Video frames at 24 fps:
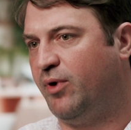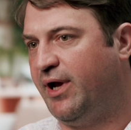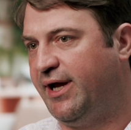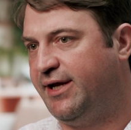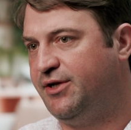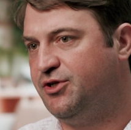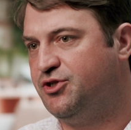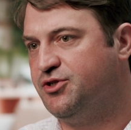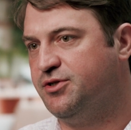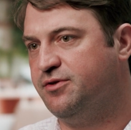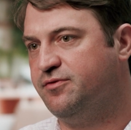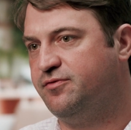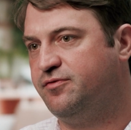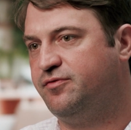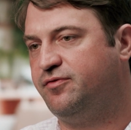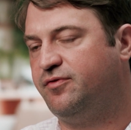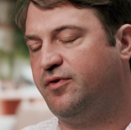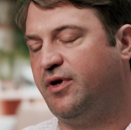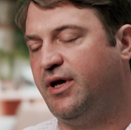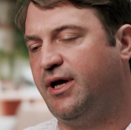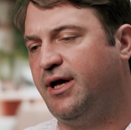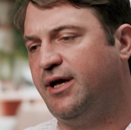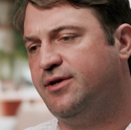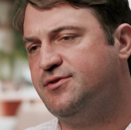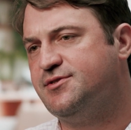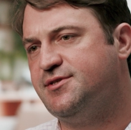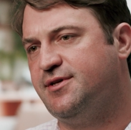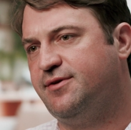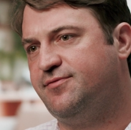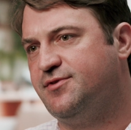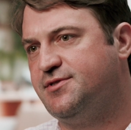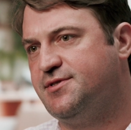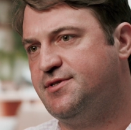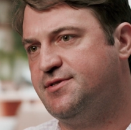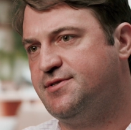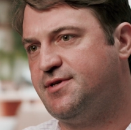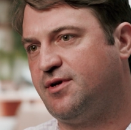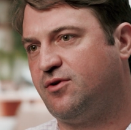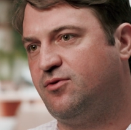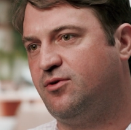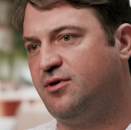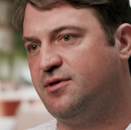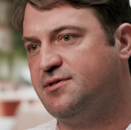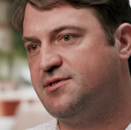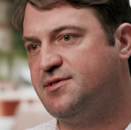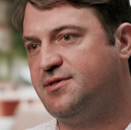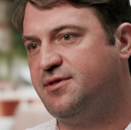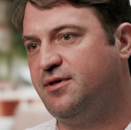a range of services
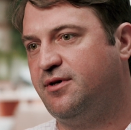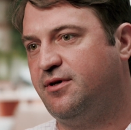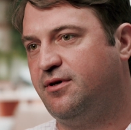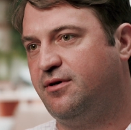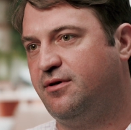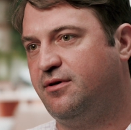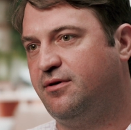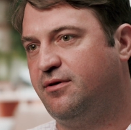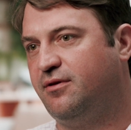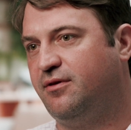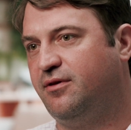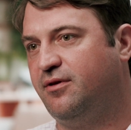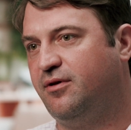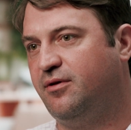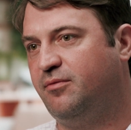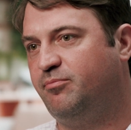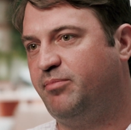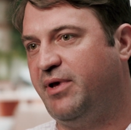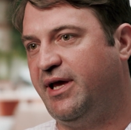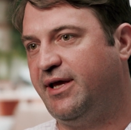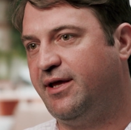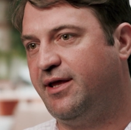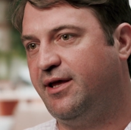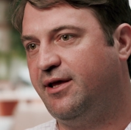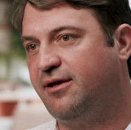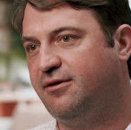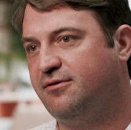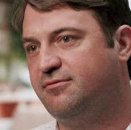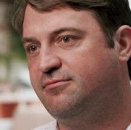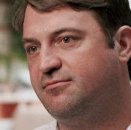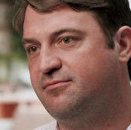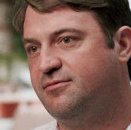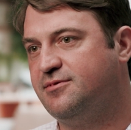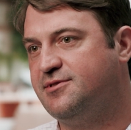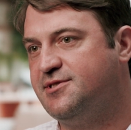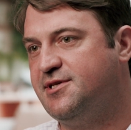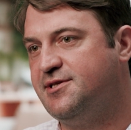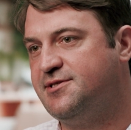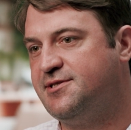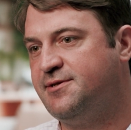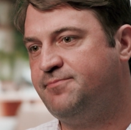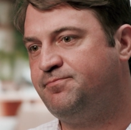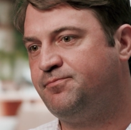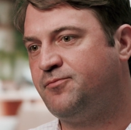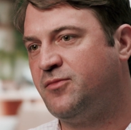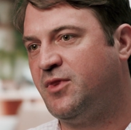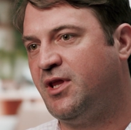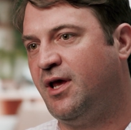across the banking
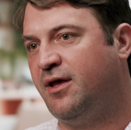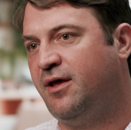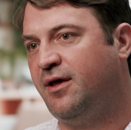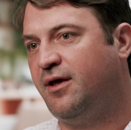system.